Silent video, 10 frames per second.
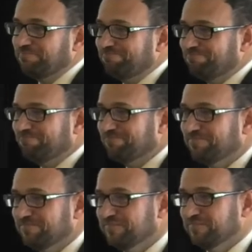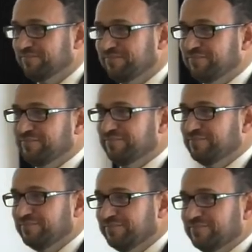collection of them.
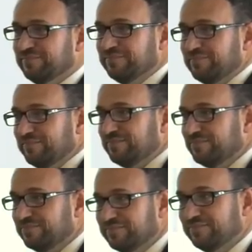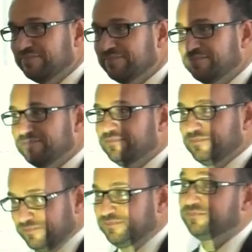They'd be neutral pH.
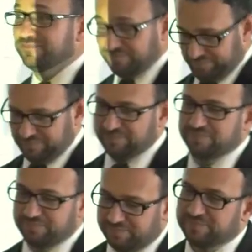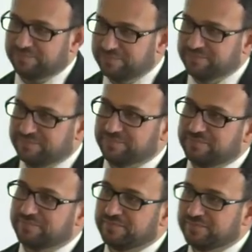They would have extremely low hydraulic
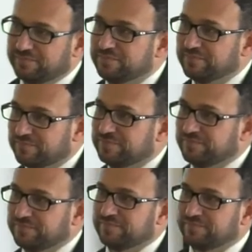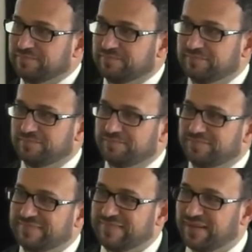permeabilities. That
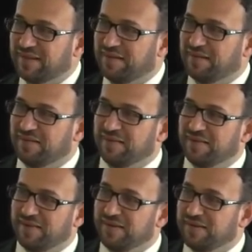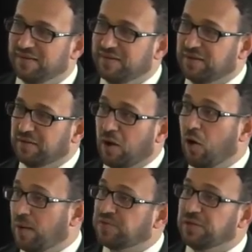might be something to look at.
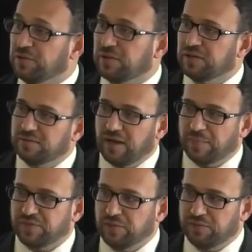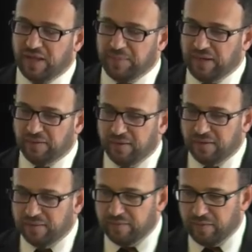Oh, absolutely, absolutely. I mean,
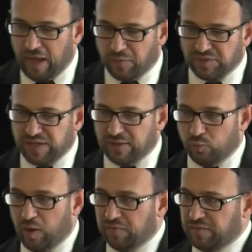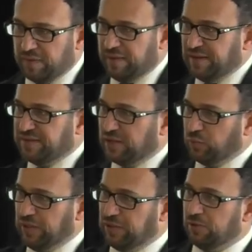like we said, one of the things that
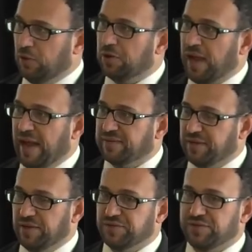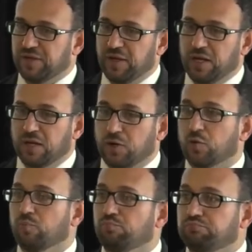we need to look at is
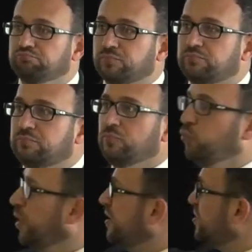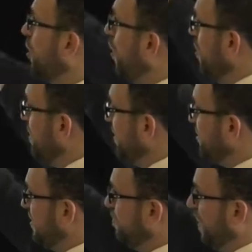we saw all
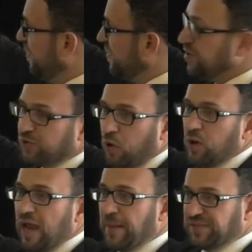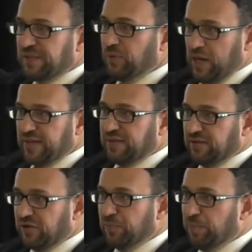this, but this is all lab
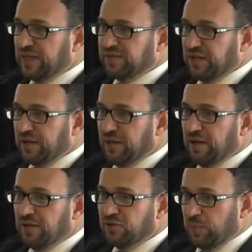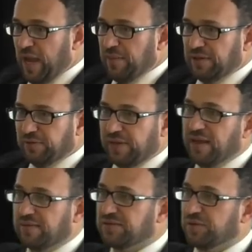simulated mixing. To be able to
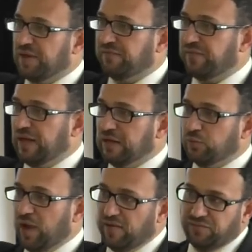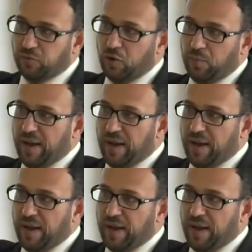take this to the field, we have to go